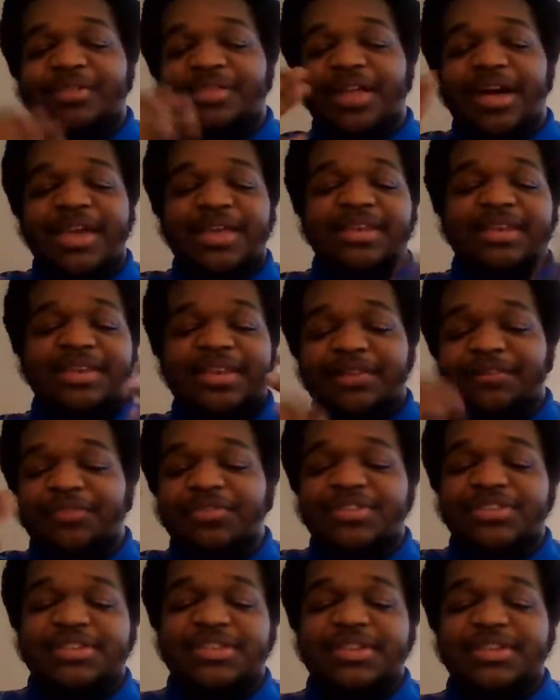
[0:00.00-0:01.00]
light and
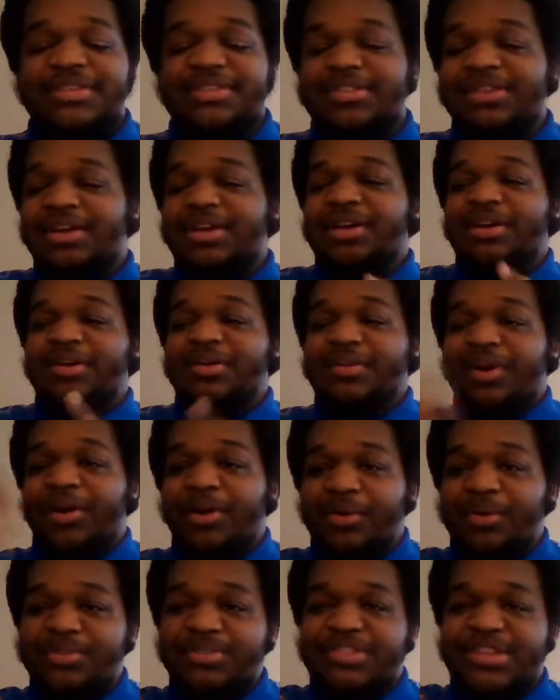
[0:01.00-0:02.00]
emphasis on the
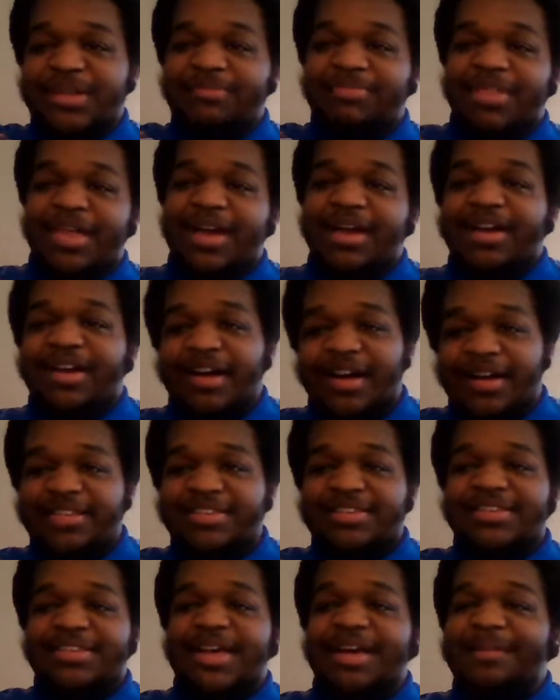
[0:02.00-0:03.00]
whole zipline
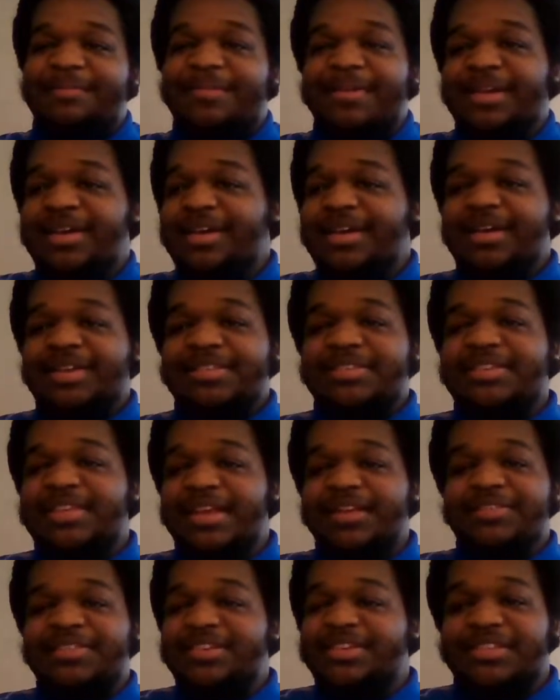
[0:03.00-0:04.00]
concept,
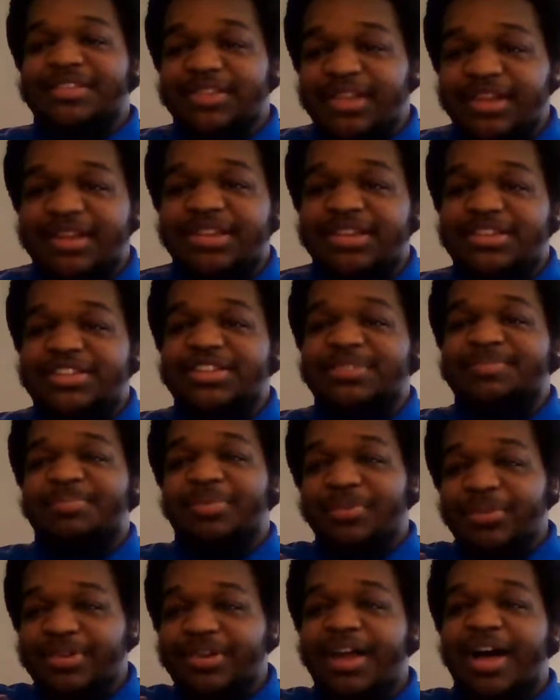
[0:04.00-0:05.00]
instead of just literally just
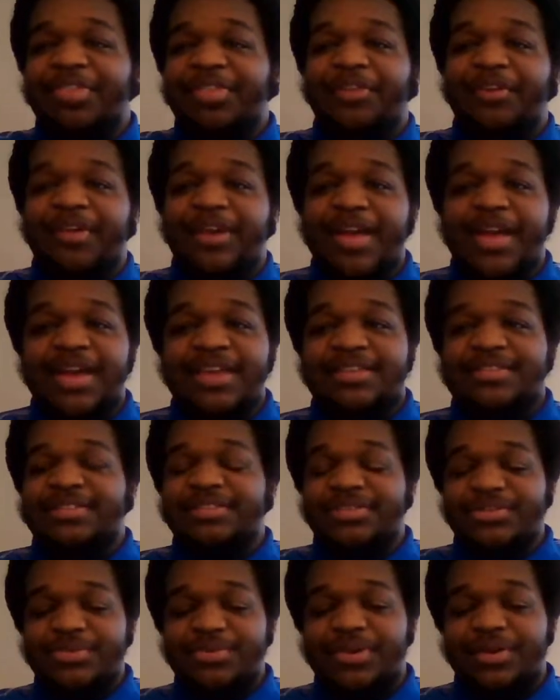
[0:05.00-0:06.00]
pulling out their ass
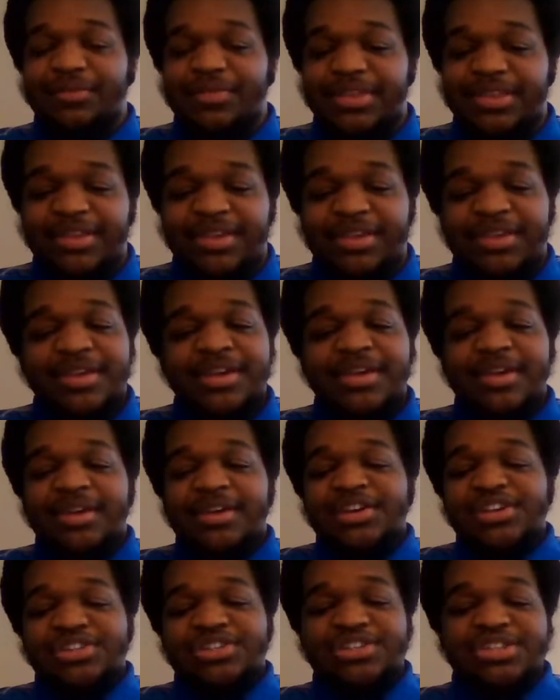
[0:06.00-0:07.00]
and doing a really
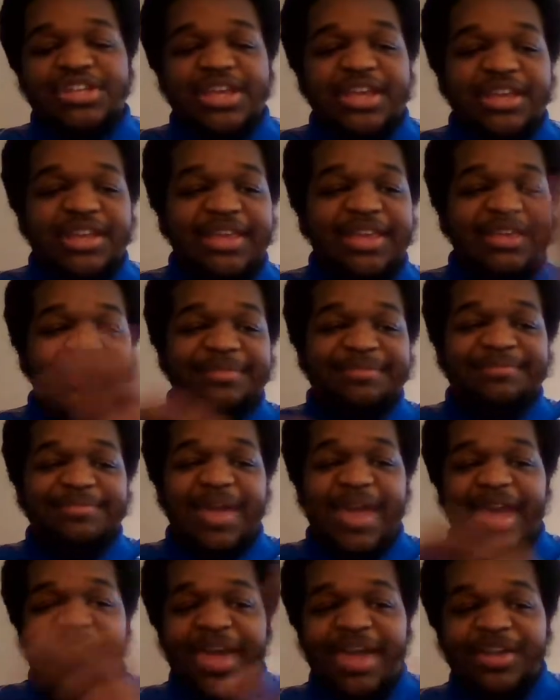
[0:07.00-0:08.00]
shitty
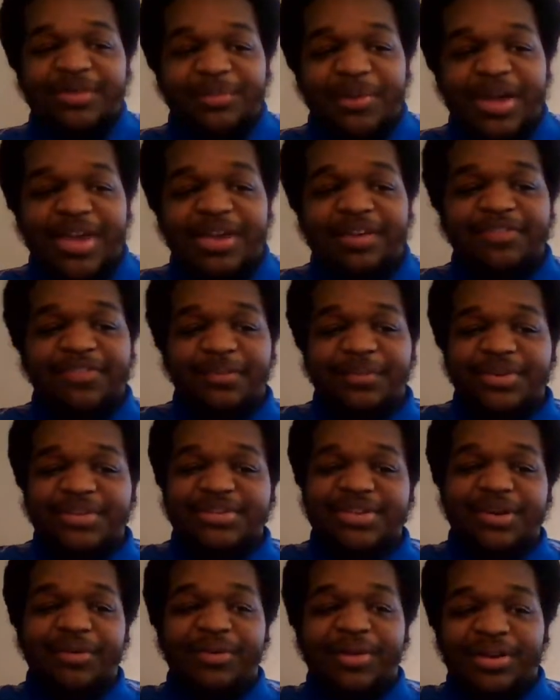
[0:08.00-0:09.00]
hand wave for
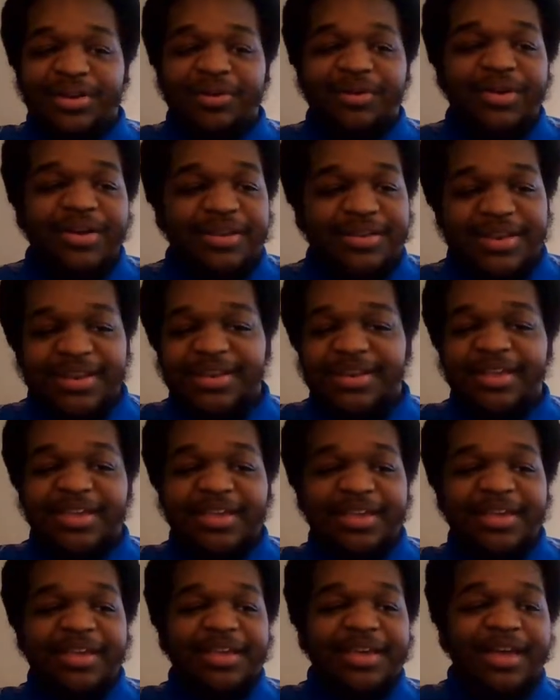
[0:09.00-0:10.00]
what's going on. Then
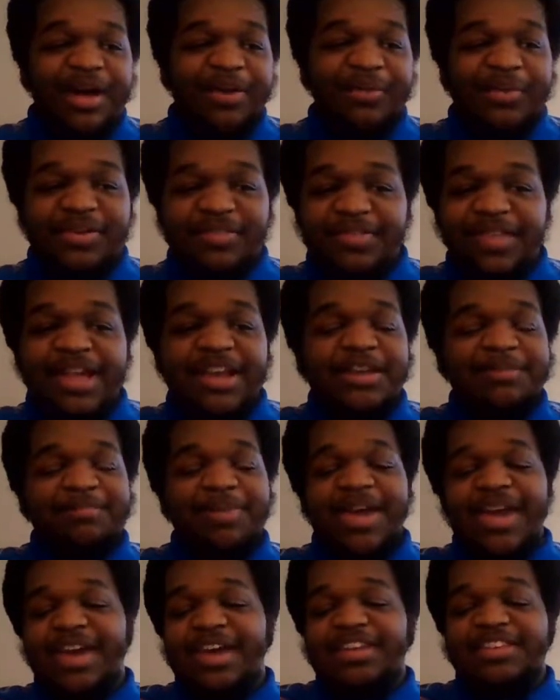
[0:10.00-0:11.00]
I would have let it
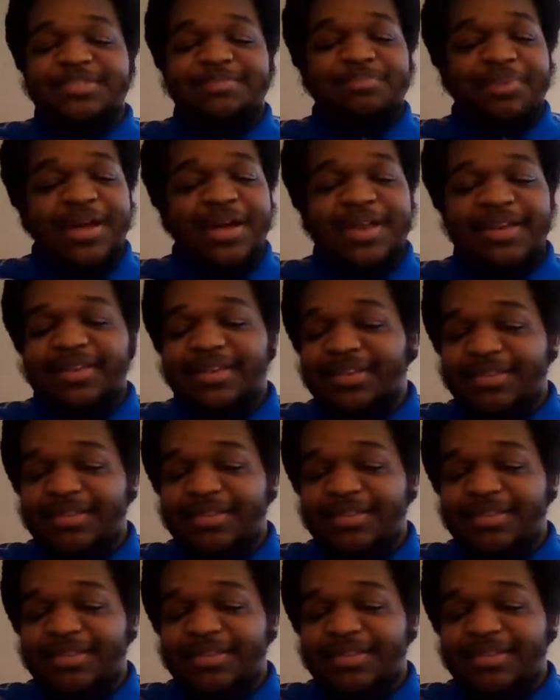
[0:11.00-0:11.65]
pass. But